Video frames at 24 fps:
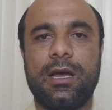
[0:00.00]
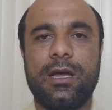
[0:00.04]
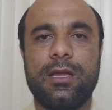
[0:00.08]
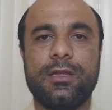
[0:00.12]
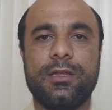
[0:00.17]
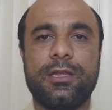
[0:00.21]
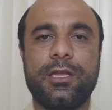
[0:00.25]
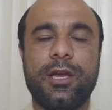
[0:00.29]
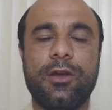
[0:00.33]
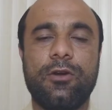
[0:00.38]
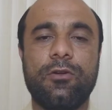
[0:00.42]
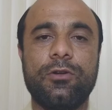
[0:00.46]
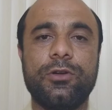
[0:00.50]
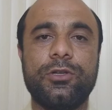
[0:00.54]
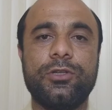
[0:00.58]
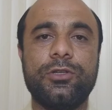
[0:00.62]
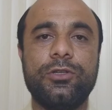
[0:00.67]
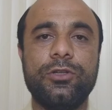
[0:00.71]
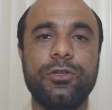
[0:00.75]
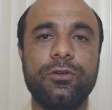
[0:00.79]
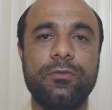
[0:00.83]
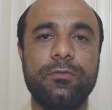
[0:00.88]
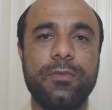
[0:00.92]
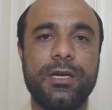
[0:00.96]
they wrote
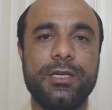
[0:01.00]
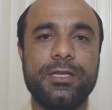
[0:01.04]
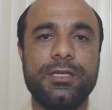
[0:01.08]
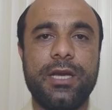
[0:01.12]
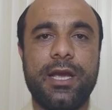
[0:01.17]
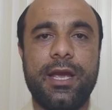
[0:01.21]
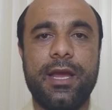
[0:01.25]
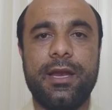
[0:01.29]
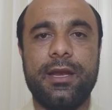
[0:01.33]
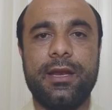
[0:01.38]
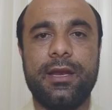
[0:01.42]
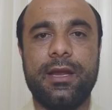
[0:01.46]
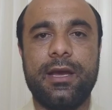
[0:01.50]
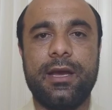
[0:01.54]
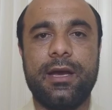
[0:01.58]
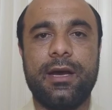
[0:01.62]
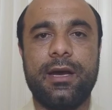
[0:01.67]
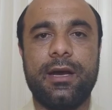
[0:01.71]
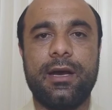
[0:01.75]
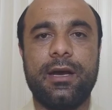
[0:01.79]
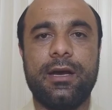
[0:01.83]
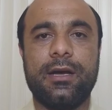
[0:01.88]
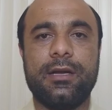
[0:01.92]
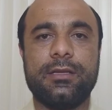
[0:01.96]
too much in
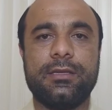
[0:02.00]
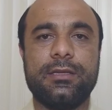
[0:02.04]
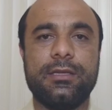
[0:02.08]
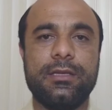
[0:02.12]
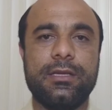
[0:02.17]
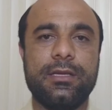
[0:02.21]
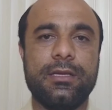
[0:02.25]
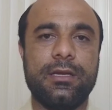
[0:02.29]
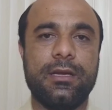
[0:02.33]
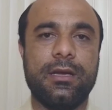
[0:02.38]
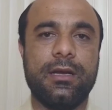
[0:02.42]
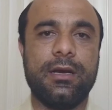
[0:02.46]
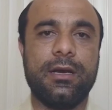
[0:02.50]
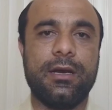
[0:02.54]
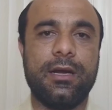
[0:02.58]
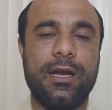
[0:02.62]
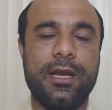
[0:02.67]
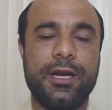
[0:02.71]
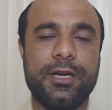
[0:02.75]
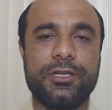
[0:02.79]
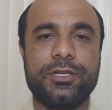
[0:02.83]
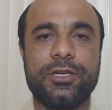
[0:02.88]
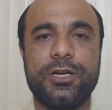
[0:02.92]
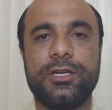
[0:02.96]
the
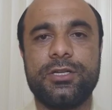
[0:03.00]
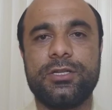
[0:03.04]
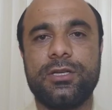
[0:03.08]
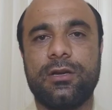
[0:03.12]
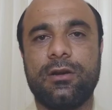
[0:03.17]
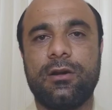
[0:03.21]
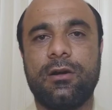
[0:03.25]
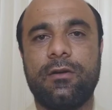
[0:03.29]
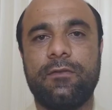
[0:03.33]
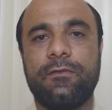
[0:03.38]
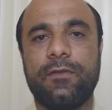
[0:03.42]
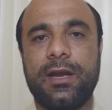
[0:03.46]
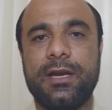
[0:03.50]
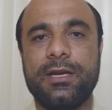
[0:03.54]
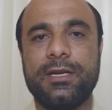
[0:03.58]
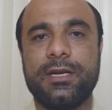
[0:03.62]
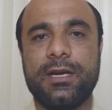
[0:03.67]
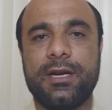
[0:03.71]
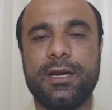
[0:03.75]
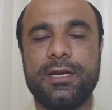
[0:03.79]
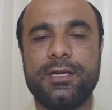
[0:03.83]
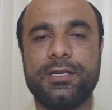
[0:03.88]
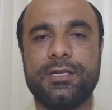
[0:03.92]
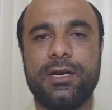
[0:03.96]
literature of
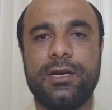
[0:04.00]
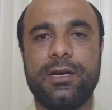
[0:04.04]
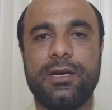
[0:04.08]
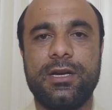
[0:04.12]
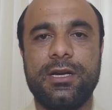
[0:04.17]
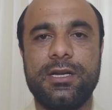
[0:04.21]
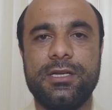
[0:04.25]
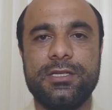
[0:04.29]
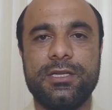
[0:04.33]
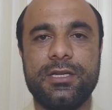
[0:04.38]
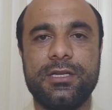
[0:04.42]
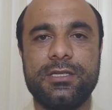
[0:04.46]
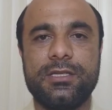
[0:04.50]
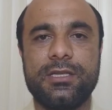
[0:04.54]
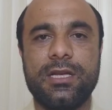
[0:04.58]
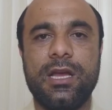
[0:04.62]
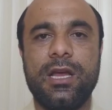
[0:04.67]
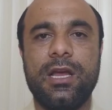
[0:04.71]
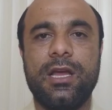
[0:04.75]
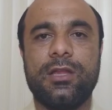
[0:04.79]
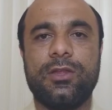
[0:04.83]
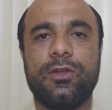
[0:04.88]
international relations.